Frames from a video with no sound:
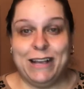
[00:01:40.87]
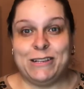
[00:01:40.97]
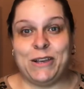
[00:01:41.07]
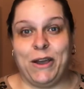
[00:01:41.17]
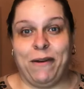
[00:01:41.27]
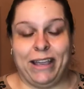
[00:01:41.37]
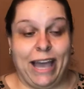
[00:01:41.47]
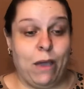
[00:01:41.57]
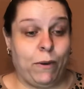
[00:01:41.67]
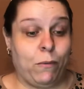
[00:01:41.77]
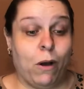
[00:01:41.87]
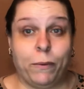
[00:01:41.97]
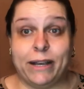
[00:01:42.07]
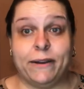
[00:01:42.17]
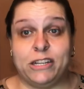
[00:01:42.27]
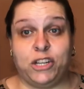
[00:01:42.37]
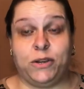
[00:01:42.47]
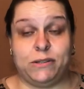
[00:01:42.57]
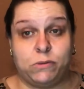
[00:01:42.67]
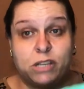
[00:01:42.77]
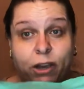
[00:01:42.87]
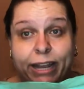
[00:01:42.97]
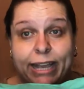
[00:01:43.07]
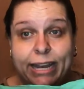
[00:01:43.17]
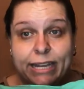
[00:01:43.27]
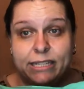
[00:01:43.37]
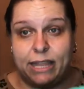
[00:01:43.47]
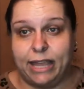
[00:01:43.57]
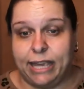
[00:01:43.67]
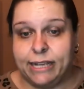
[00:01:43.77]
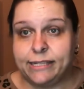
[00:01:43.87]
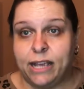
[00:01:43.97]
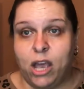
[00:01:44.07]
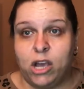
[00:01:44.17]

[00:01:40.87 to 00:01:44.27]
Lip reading: So, okay, well, what we're going to do is we're going to get into this.